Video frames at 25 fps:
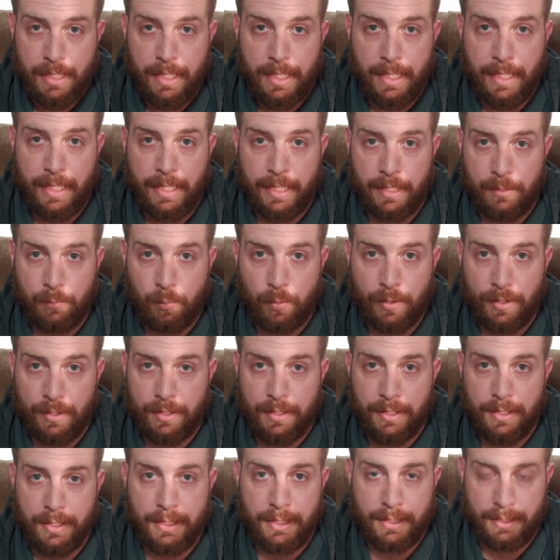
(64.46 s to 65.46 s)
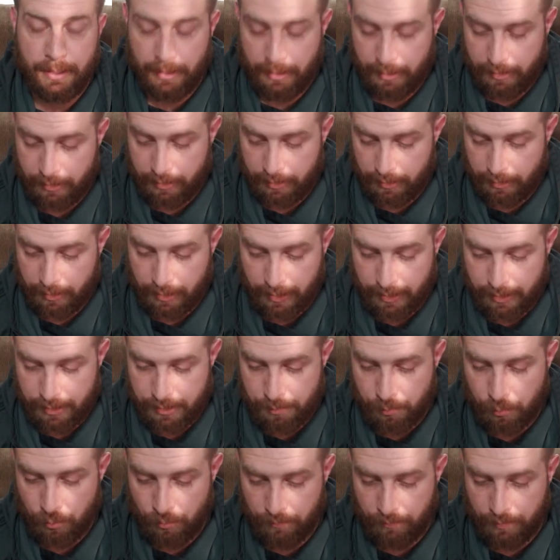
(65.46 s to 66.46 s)
And where the
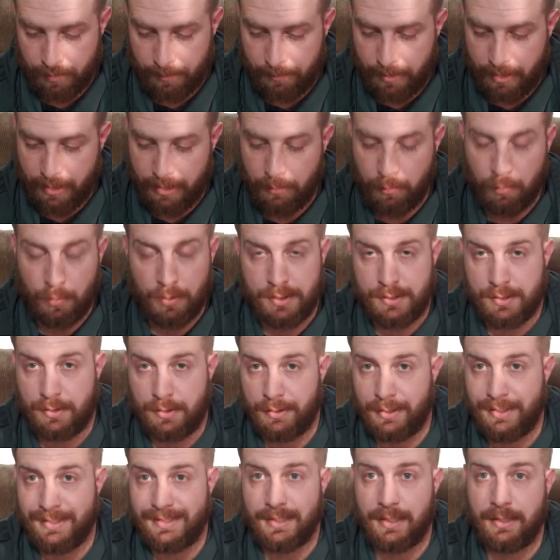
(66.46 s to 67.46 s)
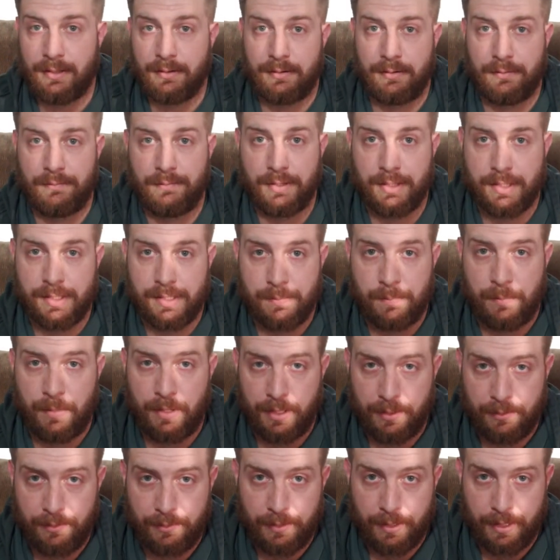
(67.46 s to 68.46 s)
last move it made was on the 10th of this
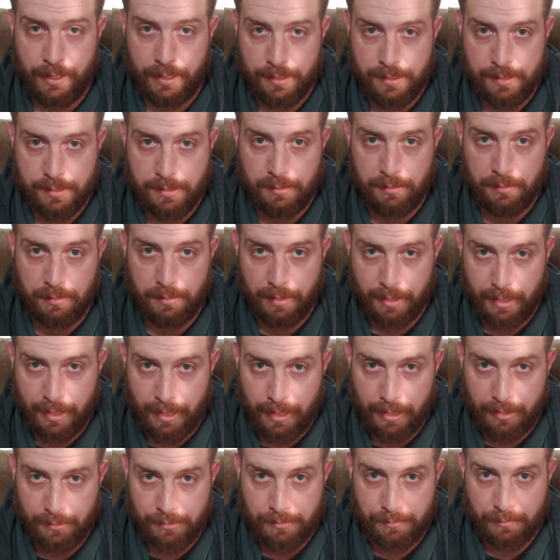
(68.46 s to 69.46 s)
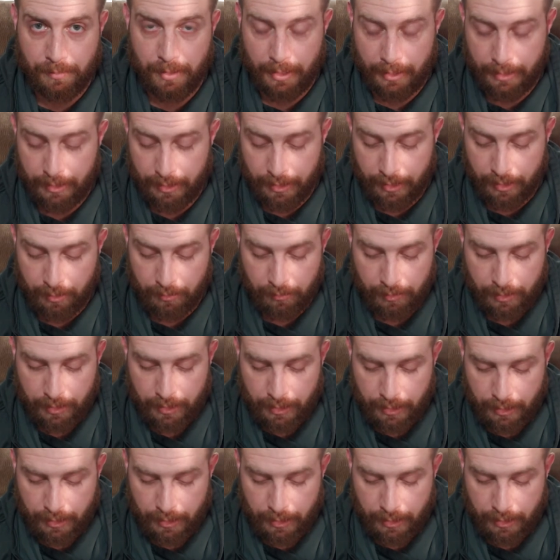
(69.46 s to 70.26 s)
month, and it's still in the House right now.